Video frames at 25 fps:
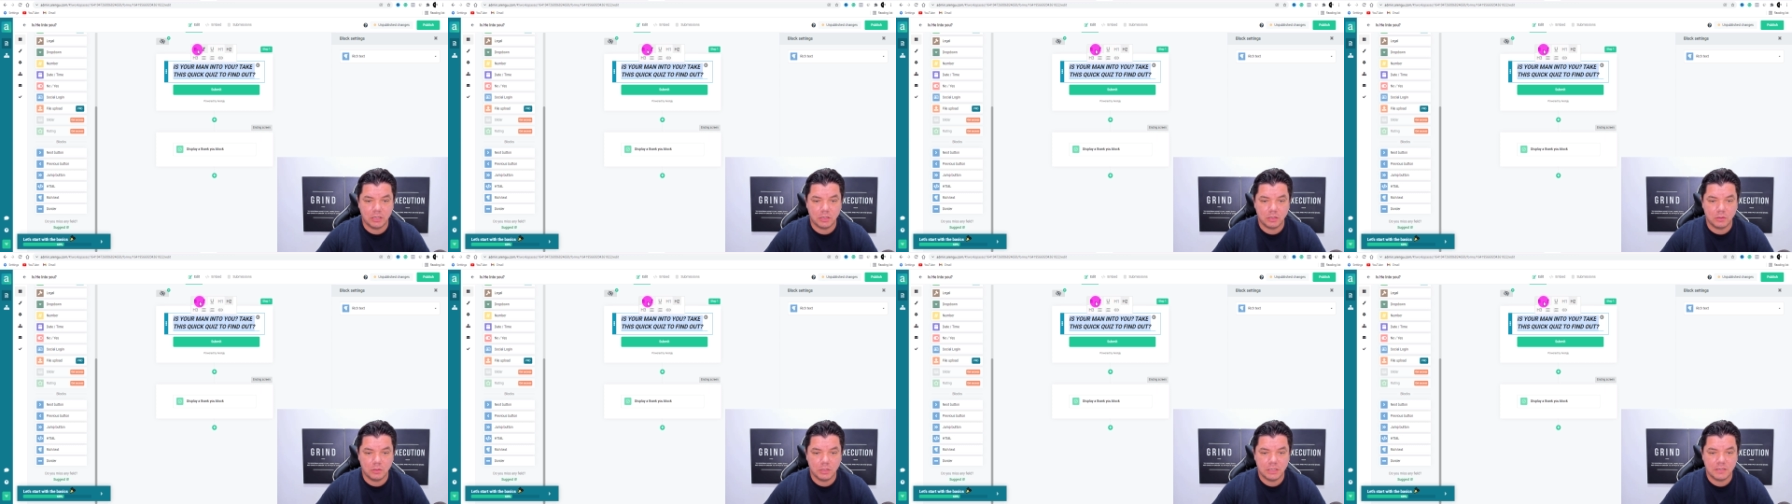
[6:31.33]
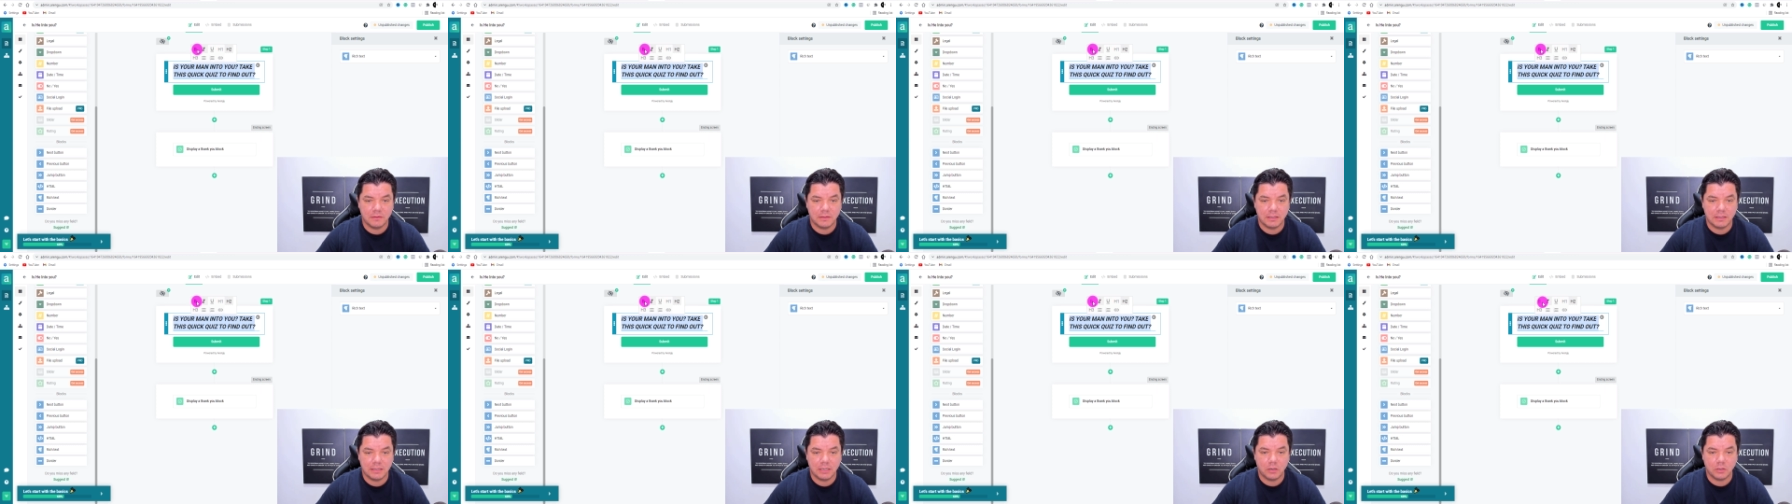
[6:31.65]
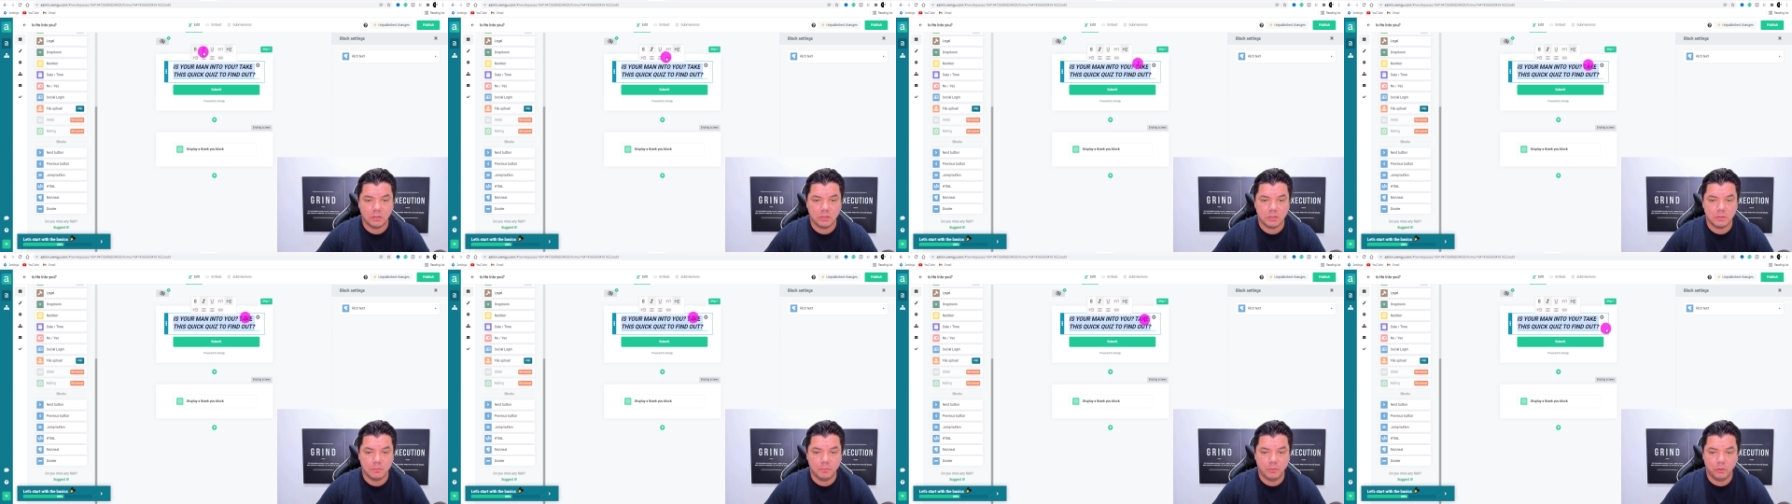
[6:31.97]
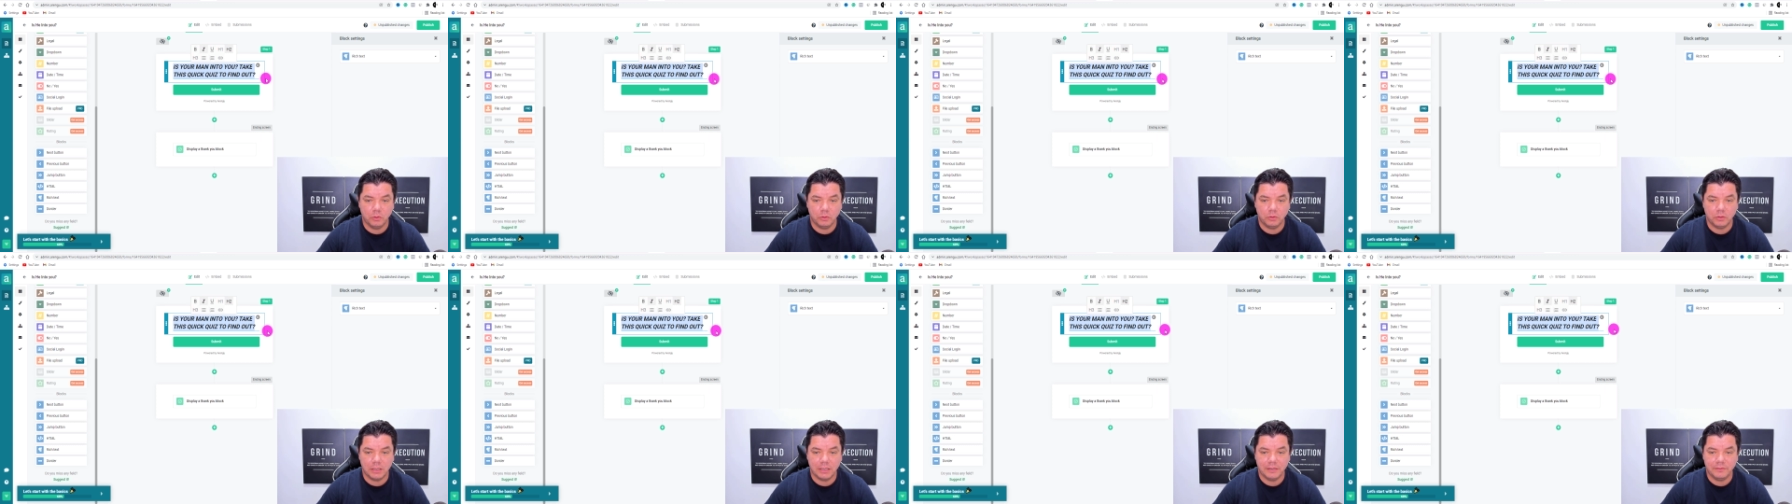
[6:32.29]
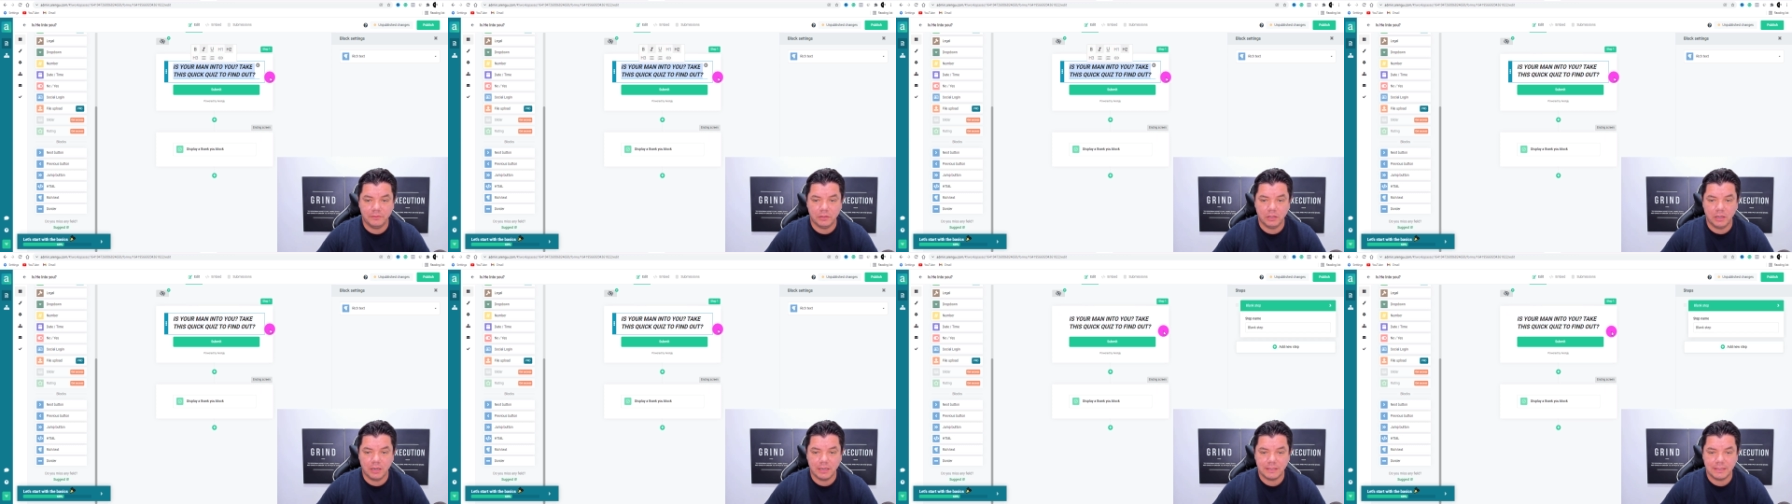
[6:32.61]
You can even click onto bold or
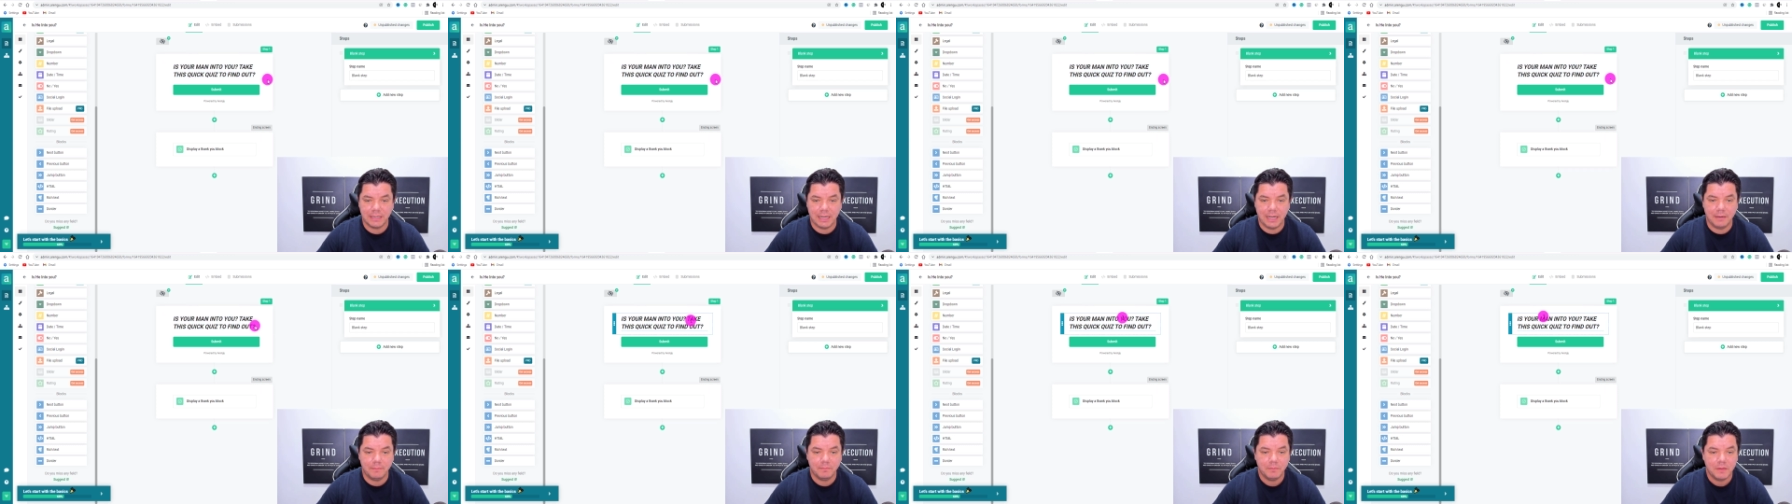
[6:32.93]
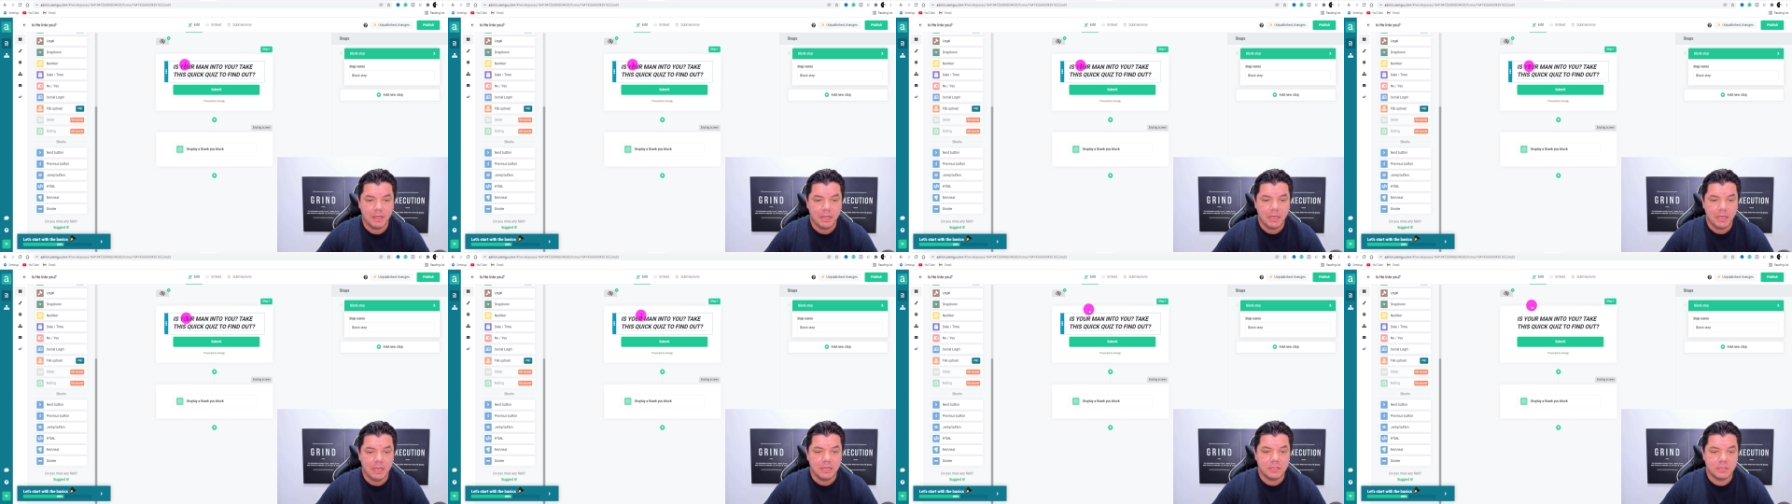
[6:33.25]
leave it like that.